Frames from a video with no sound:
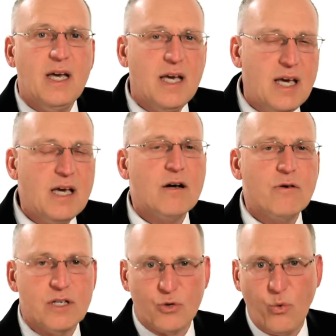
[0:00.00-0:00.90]
Here
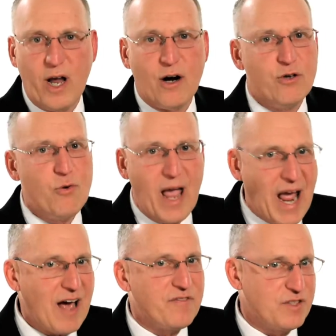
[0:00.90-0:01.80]
is where you
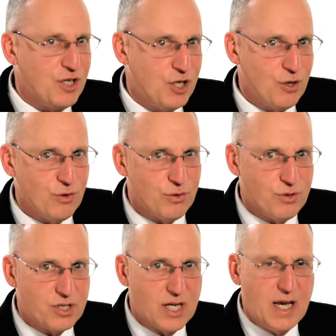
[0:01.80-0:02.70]
have to
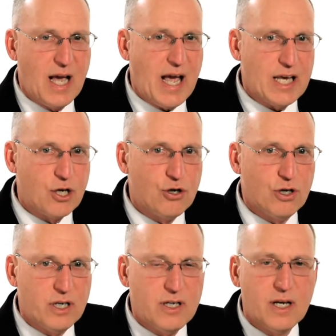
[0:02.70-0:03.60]
use a
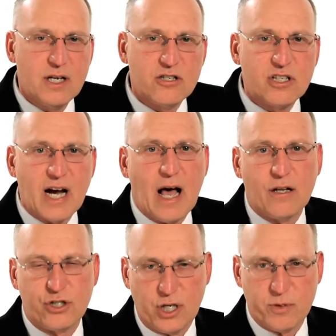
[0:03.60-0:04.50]
good
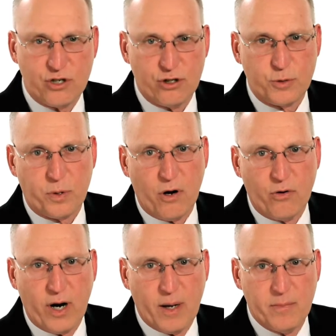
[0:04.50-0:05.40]
scholarship search
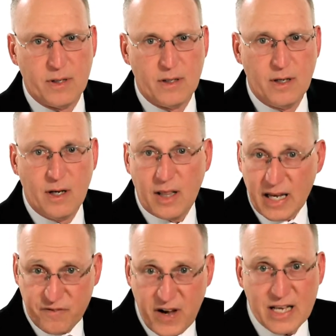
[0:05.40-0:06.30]
program,
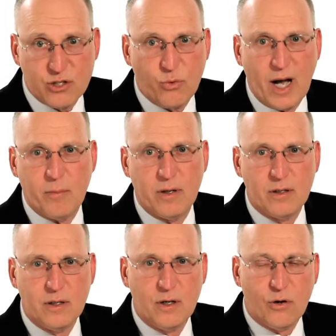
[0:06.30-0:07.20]
like FastWeb
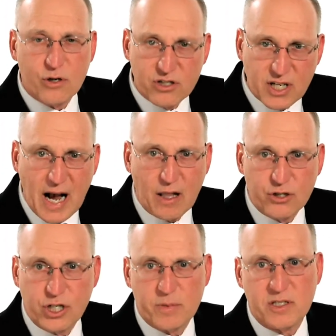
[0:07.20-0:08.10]
or
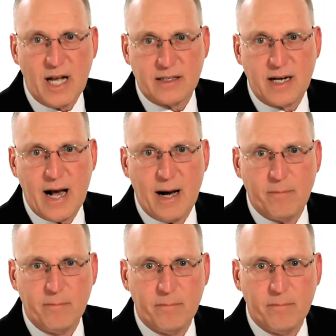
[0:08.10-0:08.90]
scholarships.com.